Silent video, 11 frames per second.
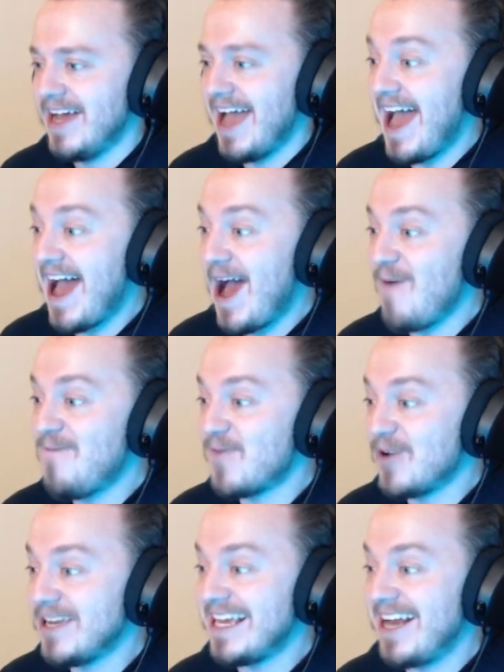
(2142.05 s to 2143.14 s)
How
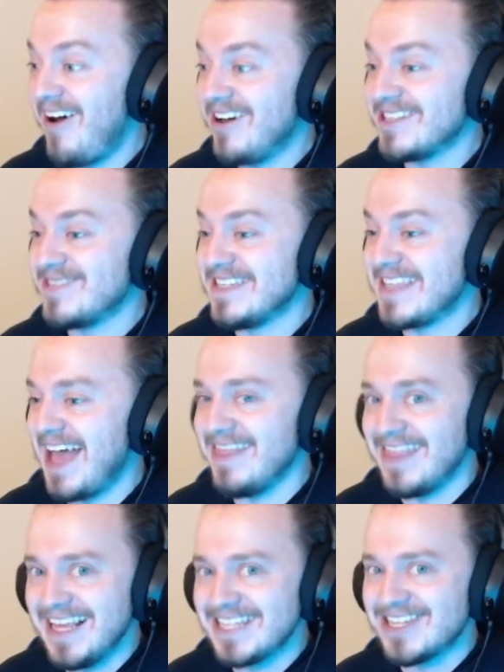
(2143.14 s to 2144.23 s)
freaking awesome is
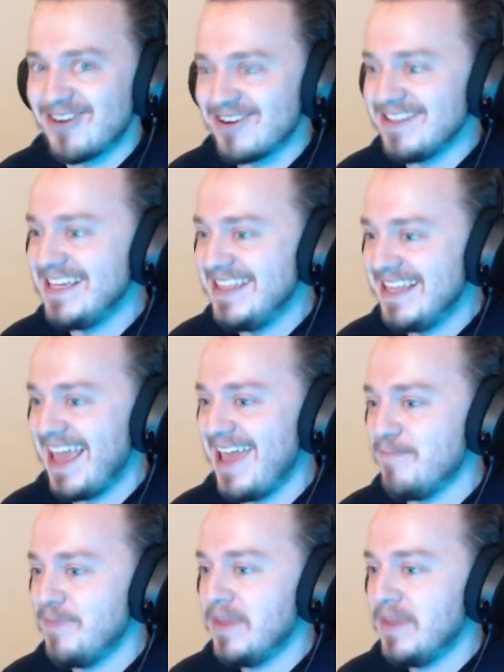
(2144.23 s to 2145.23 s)
that this early in the game?